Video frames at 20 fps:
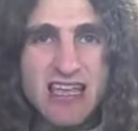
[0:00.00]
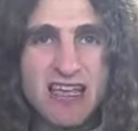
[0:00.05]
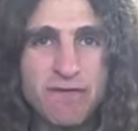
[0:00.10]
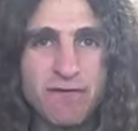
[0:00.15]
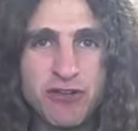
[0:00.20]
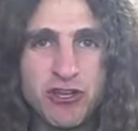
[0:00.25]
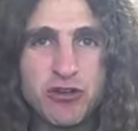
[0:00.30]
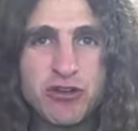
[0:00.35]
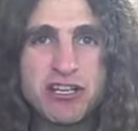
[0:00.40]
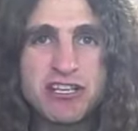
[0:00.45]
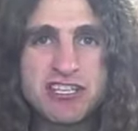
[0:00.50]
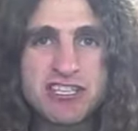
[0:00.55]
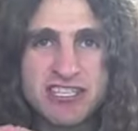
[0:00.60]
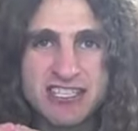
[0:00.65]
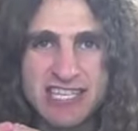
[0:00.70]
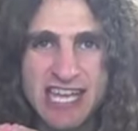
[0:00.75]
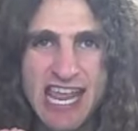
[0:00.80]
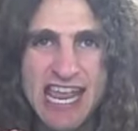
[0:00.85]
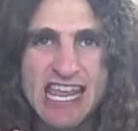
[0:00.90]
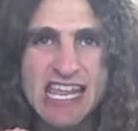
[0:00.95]
if you can
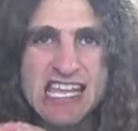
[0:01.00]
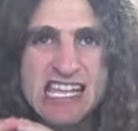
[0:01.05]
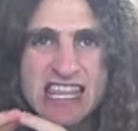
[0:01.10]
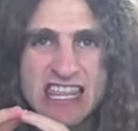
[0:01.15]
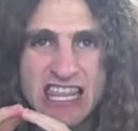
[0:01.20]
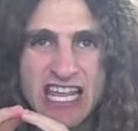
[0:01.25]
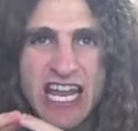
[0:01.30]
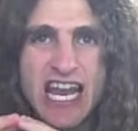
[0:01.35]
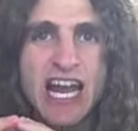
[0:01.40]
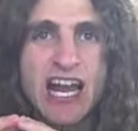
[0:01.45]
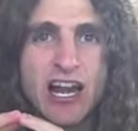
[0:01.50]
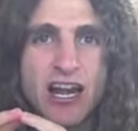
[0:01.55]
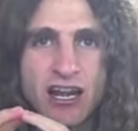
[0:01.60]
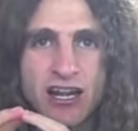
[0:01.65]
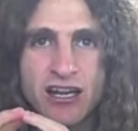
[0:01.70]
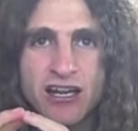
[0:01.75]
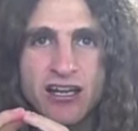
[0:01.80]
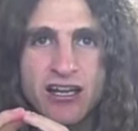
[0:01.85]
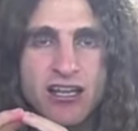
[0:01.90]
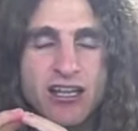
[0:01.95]
just take it
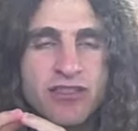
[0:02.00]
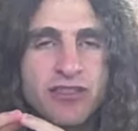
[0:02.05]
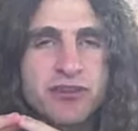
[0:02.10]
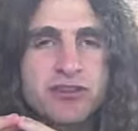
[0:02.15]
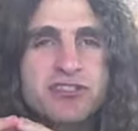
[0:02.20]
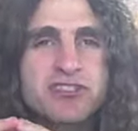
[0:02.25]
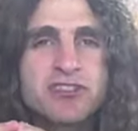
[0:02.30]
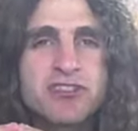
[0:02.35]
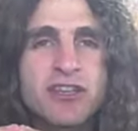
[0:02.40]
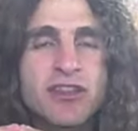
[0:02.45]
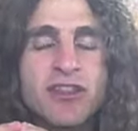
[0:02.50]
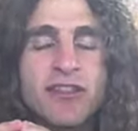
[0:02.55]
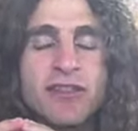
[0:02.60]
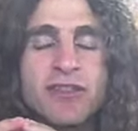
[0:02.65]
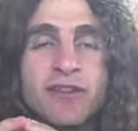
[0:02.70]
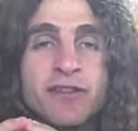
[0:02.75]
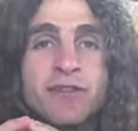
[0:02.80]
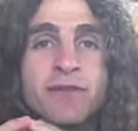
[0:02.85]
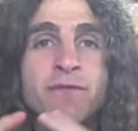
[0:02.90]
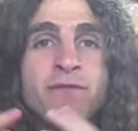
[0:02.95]
there,
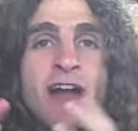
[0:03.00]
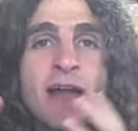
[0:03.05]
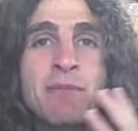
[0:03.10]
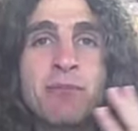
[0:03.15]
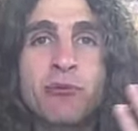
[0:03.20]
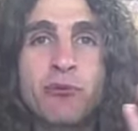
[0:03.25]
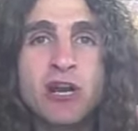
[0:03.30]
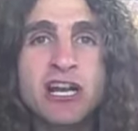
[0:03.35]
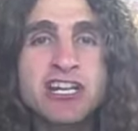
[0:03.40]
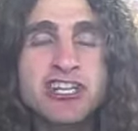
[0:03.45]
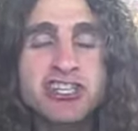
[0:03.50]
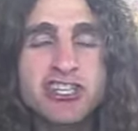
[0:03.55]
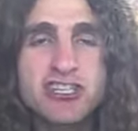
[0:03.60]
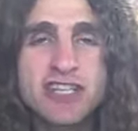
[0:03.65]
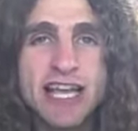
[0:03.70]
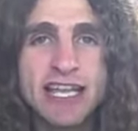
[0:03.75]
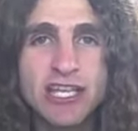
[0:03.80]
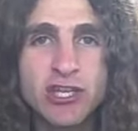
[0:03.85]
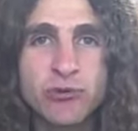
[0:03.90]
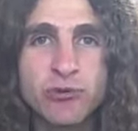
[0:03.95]
the
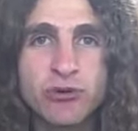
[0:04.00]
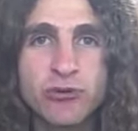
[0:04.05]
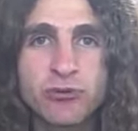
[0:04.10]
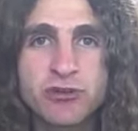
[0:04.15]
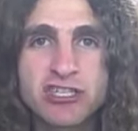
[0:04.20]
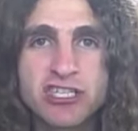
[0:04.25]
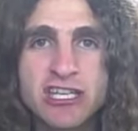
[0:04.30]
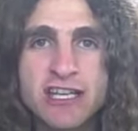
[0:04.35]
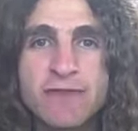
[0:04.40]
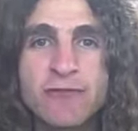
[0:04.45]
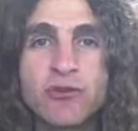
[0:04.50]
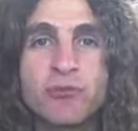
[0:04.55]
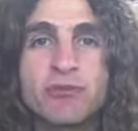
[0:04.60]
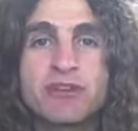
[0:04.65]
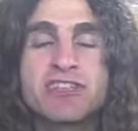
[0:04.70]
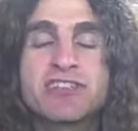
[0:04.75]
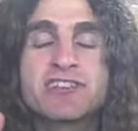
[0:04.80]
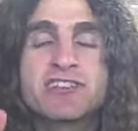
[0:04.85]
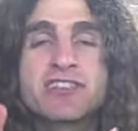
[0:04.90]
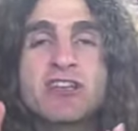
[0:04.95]
vibration that you would receive would
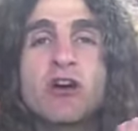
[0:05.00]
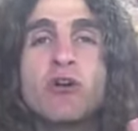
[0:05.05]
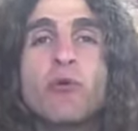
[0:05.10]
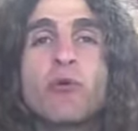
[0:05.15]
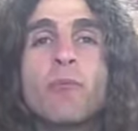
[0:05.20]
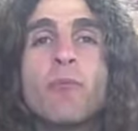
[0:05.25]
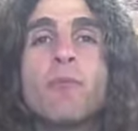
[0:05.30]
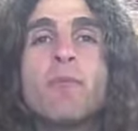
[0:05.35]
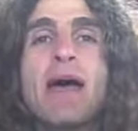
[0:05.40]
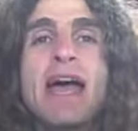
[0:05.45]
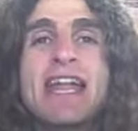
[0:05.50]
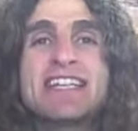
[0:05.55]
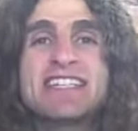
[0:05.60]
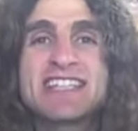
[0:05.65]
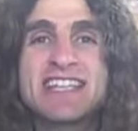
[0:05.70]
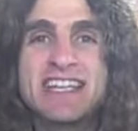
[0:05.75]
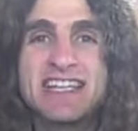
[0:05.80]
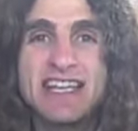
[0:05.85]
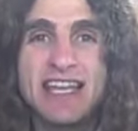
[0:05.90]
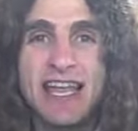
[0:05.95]
be so
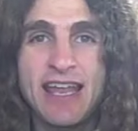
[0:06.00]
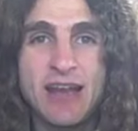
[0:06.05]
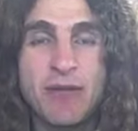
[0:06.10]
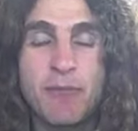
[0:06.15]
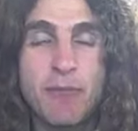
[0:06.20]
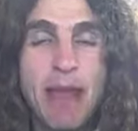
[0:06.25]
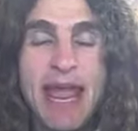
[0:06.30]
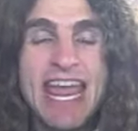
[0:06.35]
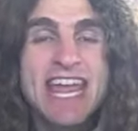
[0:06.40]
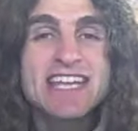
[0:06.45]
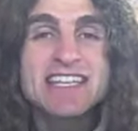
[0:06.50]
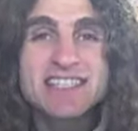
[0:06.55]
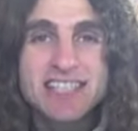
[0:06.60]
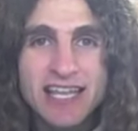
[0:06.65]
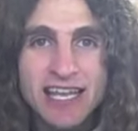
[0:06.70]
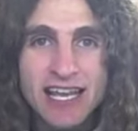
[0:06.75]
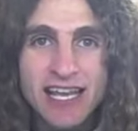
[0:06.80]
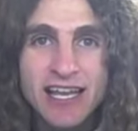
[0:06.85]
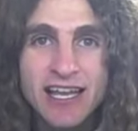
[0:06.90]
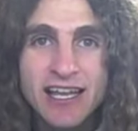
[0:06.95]
immense and
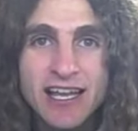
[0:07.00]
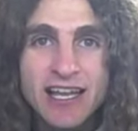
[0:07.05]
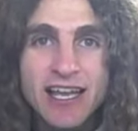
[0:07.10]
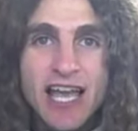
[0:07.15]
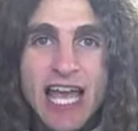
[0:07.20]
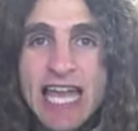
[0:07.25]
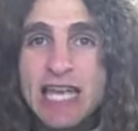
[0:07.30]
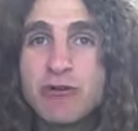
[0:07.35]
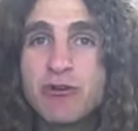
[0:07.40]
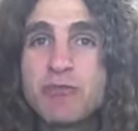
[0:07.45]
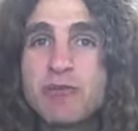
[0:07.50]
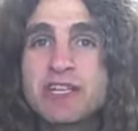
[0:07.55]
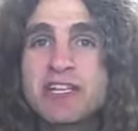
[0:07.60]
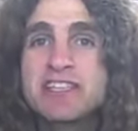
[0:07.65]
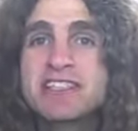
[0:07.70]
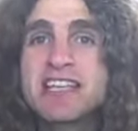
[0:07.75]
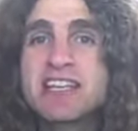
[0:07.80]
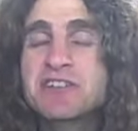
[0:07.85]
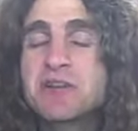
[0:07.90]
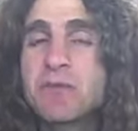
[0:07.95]
amazing, and you would be
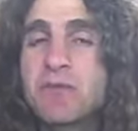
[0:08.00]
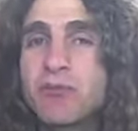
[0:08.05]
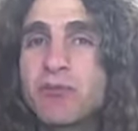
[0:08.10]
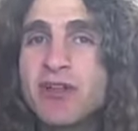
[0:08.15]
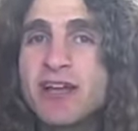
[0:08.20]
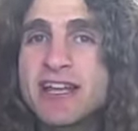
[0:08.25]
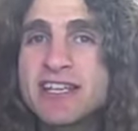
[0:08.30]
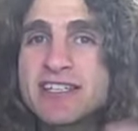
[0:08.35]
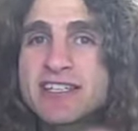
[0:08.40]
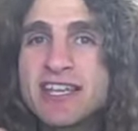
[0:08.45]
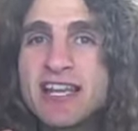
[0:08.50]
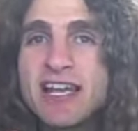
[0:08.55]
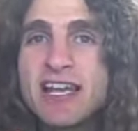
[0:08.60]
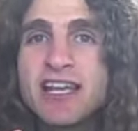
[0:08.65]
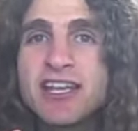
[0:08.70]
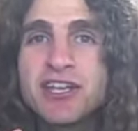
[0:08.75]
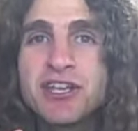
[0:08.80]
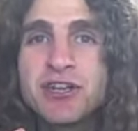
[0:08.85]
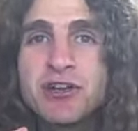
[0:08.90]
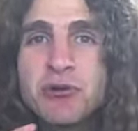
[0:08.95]
in such a bliss.
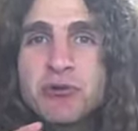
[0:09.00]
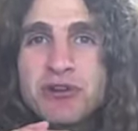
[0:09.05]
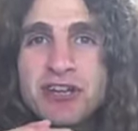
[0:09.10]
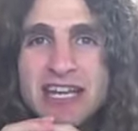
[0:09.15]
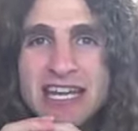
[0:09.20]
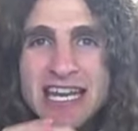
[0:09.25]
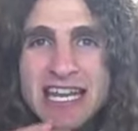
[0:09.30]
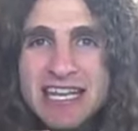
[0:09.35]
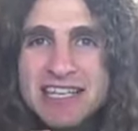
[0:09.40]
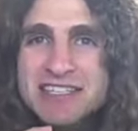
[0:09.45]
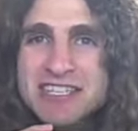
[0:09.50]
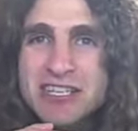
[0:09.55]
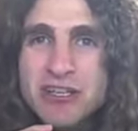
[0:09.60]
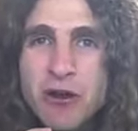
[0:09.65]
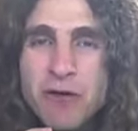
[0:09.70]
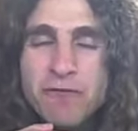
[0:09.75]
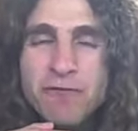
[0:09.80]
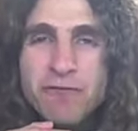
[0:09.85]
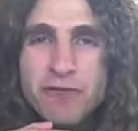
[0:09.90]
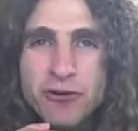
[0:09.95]
You don't need to
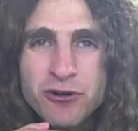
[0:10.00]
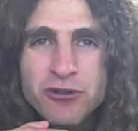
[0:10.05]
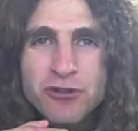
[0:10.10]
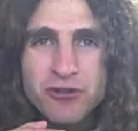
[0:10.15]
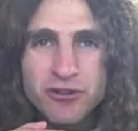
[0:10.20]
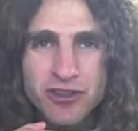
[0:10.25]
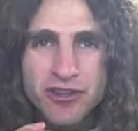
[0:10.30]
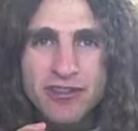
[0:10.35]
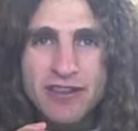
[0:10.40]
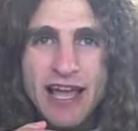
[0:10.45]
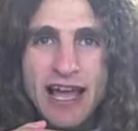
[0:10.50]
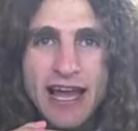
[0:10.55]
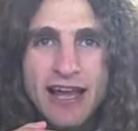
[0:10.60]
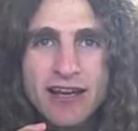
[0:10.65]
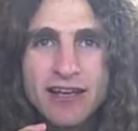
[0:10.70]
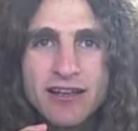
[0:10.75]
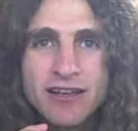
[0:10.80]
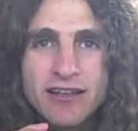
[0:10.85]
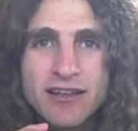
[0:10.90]
go further than that.